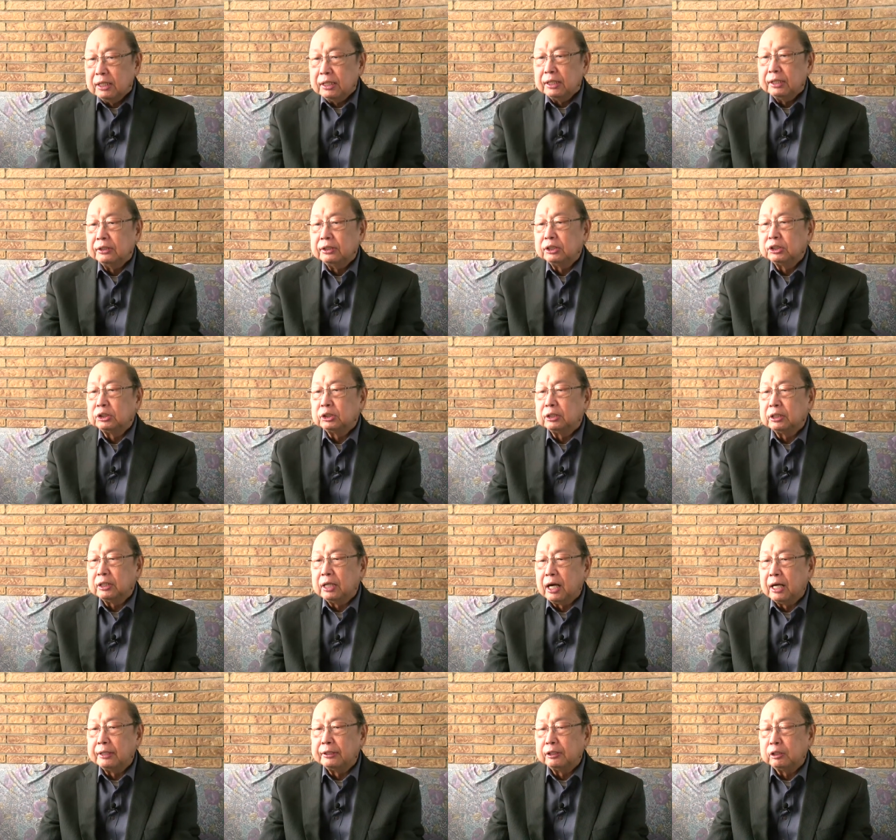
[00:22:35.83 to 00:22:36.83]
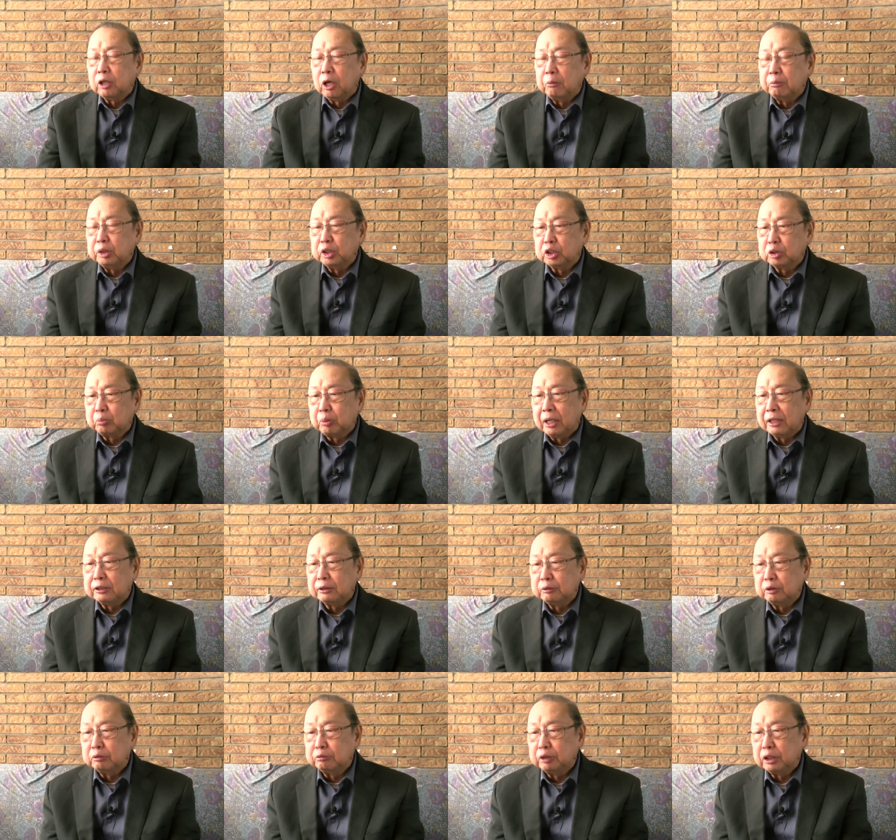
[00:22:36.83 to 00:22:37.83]
In this regard, the Communist Party
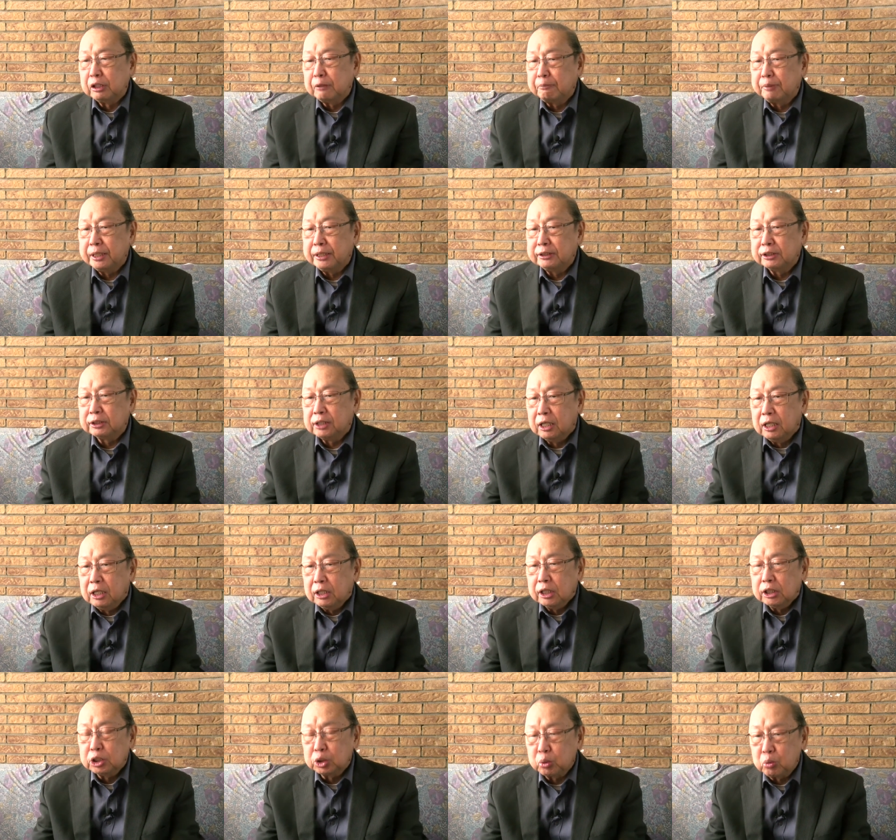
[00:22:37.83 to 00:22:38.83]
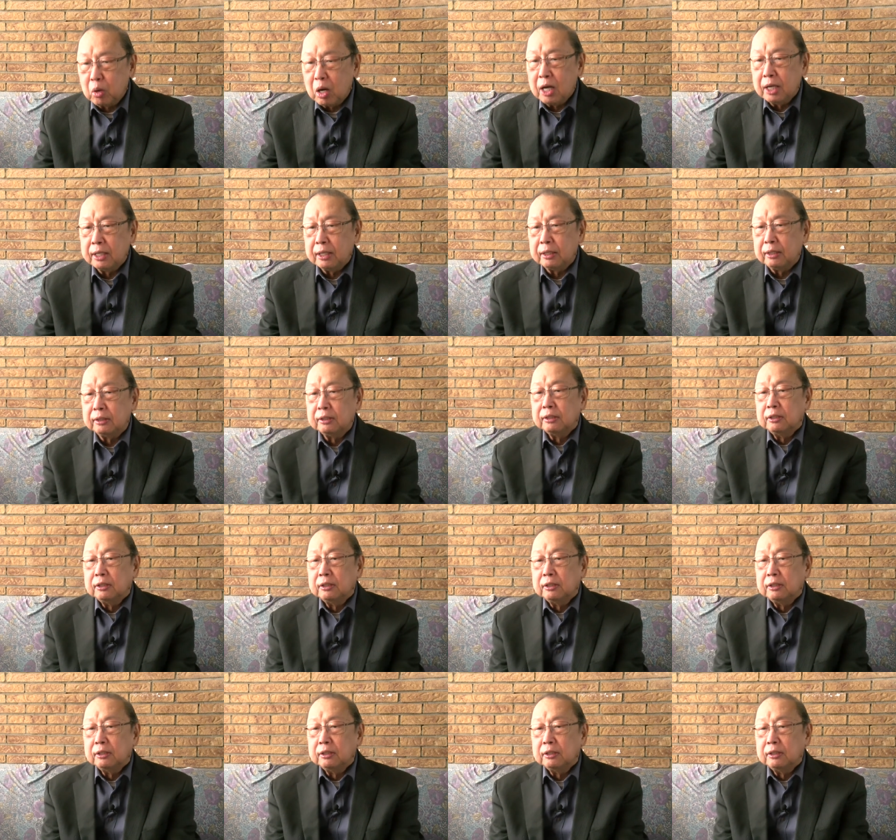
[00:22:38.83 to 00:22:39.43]
of the Philippines is one